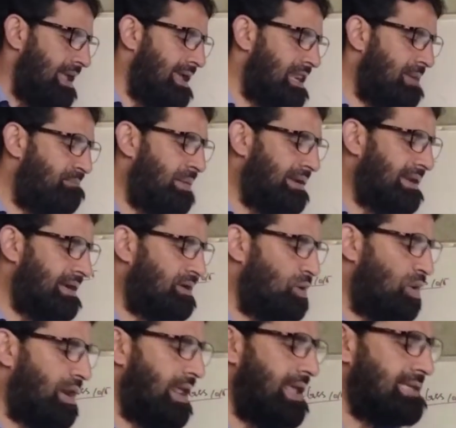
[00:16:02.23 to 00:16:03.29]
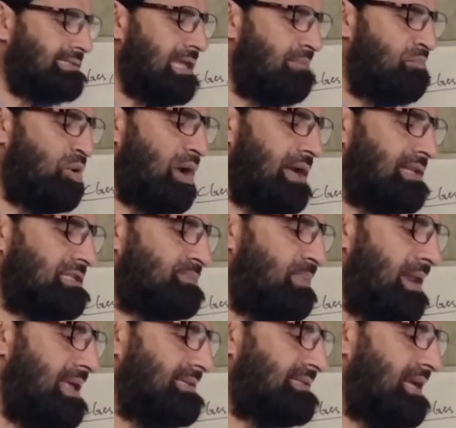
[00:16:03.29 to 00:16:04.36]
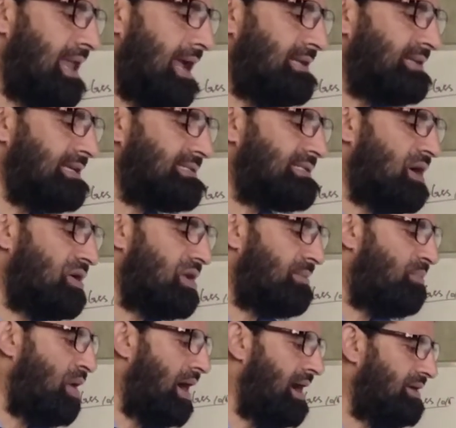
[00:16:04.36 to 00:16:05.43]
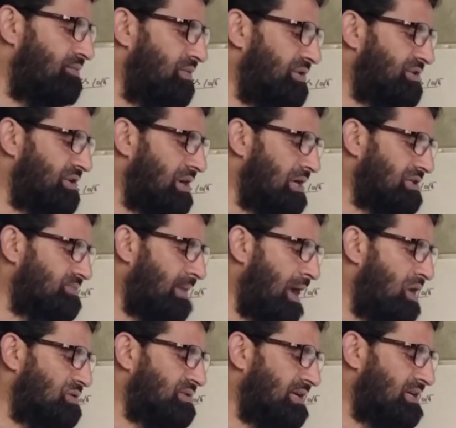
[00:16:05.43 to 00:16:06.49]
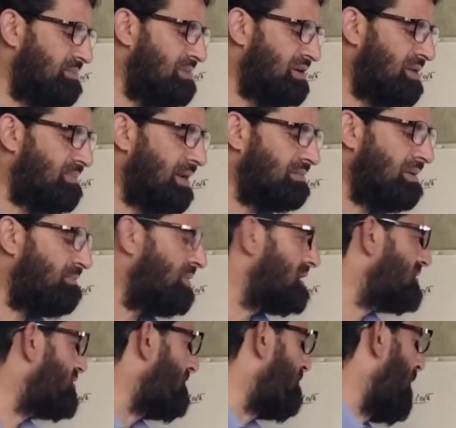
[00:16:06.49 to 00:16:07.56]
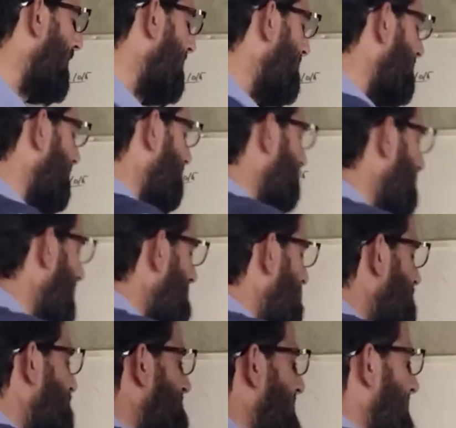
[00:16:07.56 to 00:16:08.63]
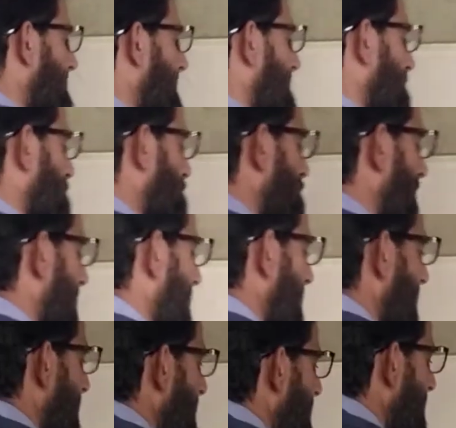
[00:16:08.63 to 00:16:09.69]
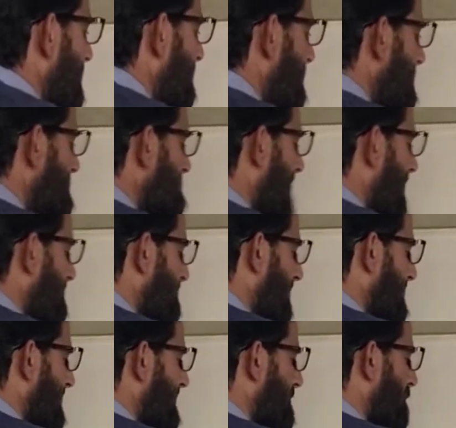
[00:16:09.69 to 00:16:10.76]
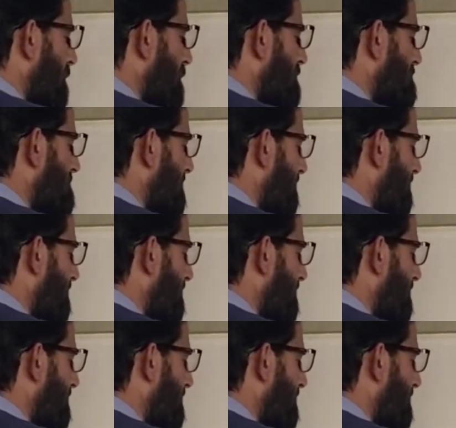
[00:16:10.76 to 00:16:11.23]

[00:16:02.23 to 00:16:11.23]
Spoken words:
in a potato race, a bucket is placed at the starting point, which is 5 centimeters from the first point. First potato, sorry. These are potatoes,